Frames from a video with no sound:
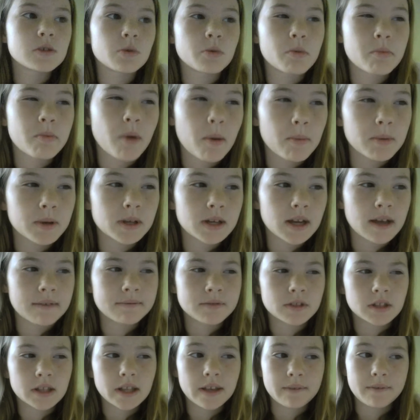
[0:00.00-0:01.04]
so we're probably gonna
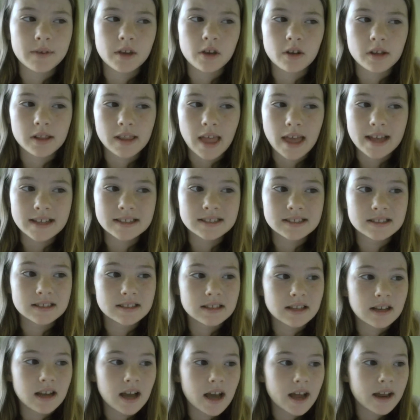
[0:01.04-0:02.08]
have to leave here at like
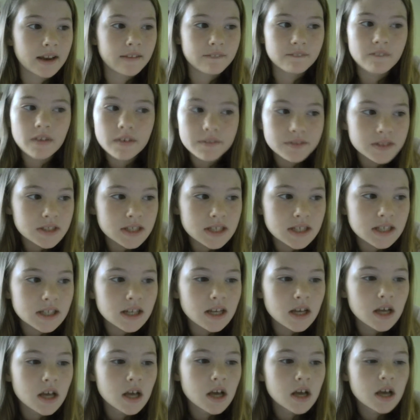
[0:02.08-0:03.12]
9:15
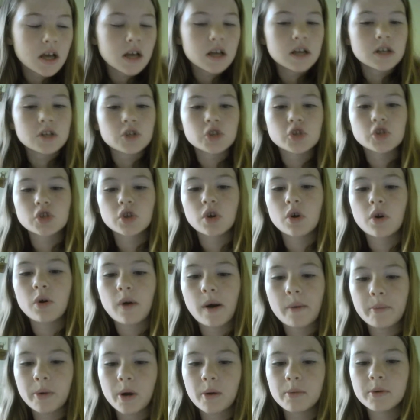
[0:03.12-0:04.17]
so
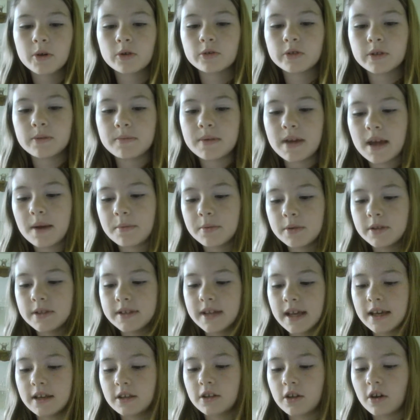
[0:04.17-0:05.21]
I'll probably only be able to
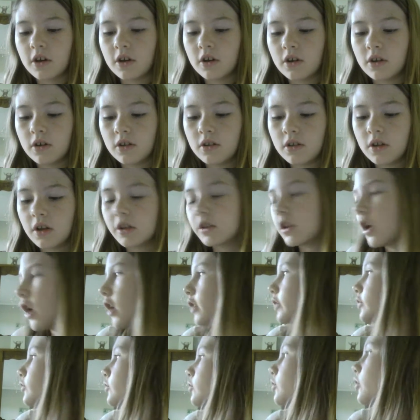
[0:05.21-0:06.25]
take y'all
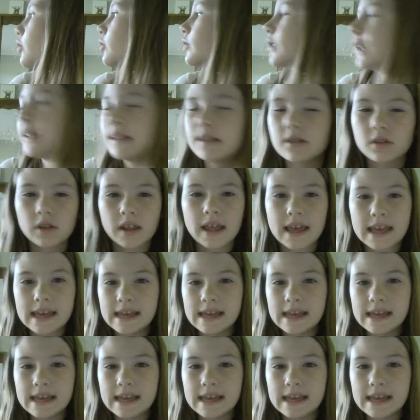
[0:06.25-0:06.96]
along through only till